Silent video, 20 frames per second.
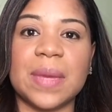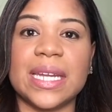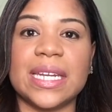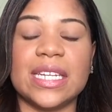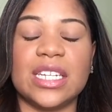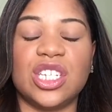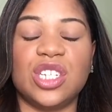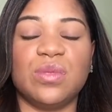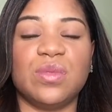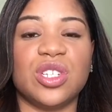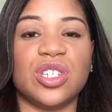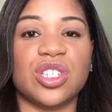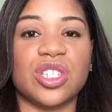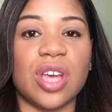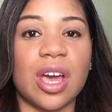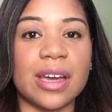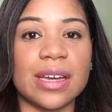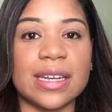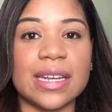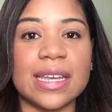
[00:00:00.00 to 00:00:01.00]
and she was just
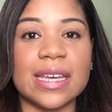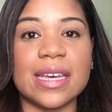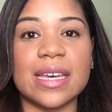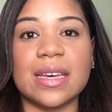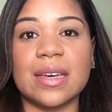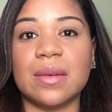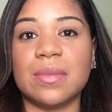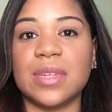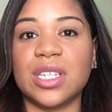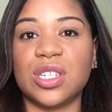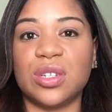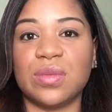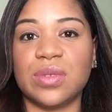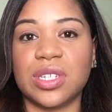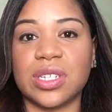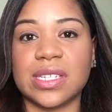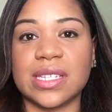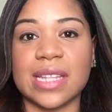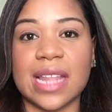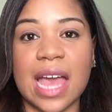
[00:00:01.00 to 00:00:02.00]
talking to him and she was
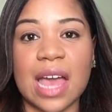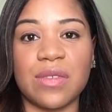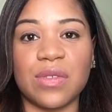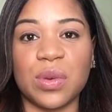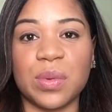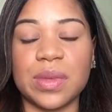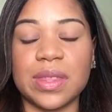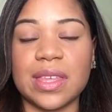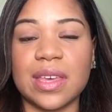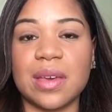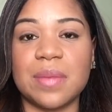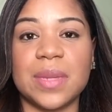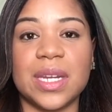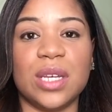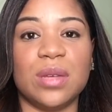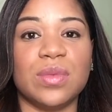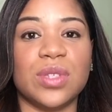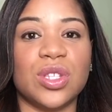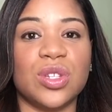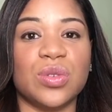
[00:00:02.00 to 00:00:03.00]
just laughing with him and
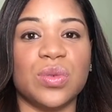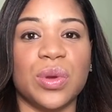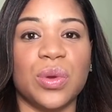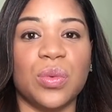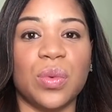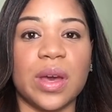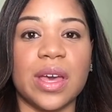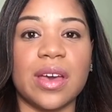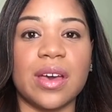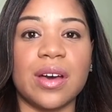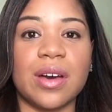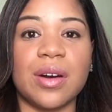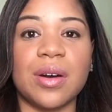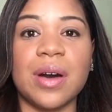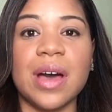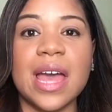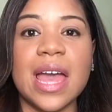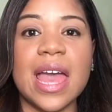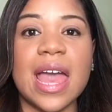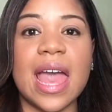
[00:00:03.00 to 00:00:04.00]
he was doing well.